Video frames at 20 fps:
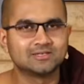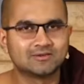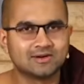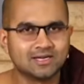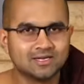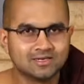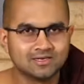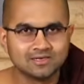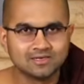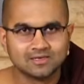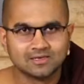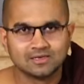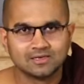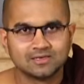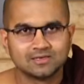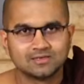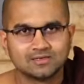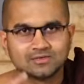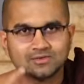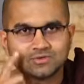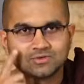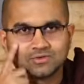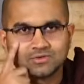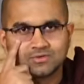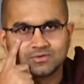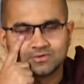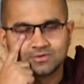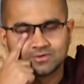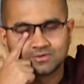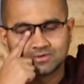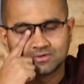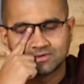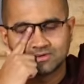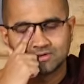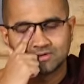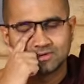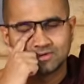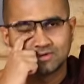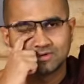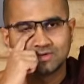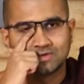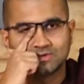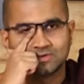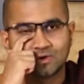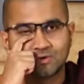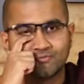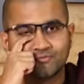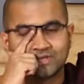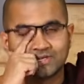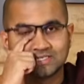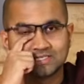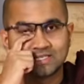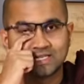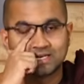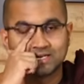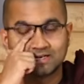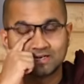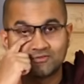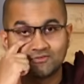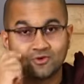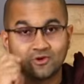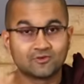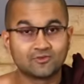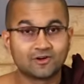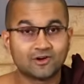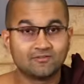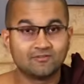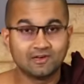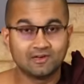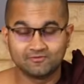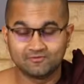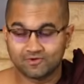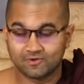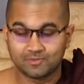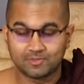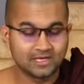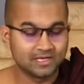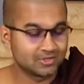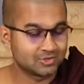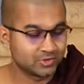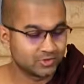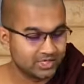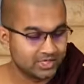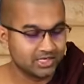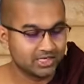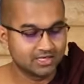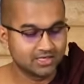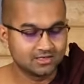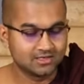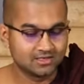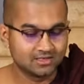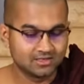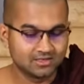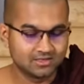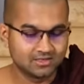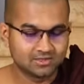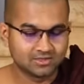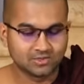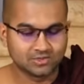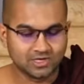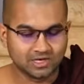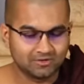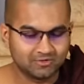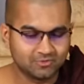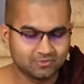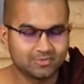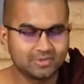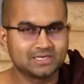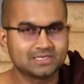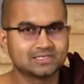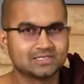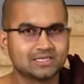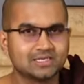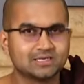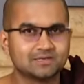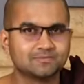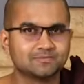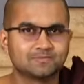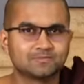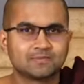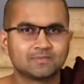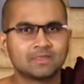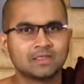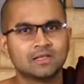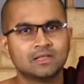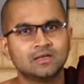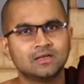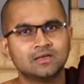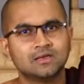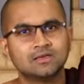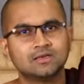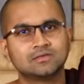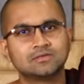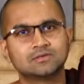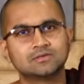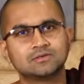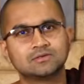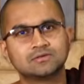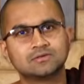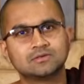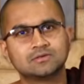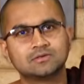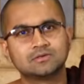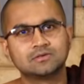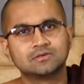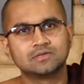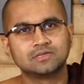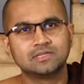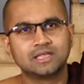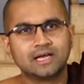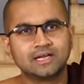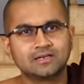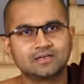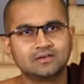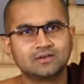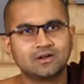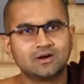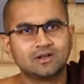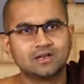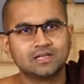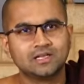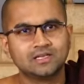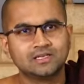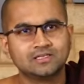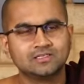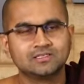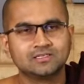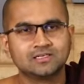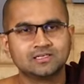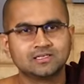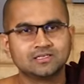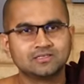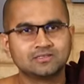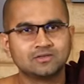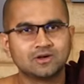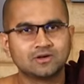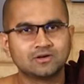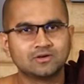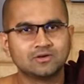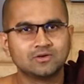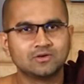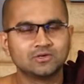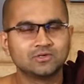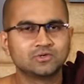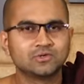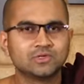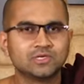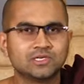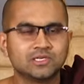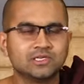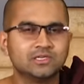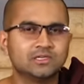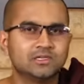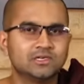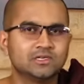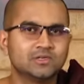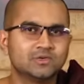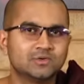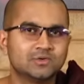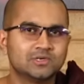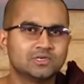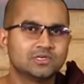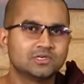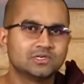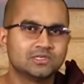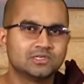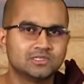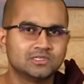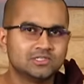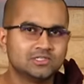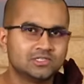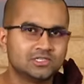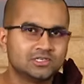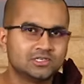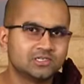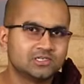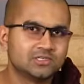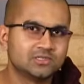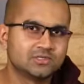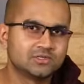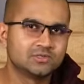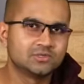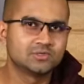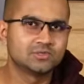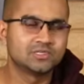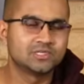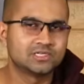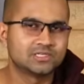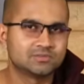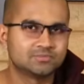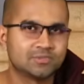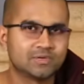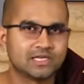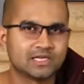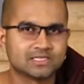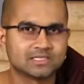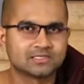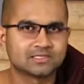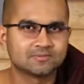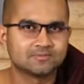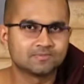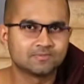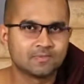right? So it's obvious that if you are traveling from here to here, so you have to pass here. So that knowledge is not going to hinder your journey to this place.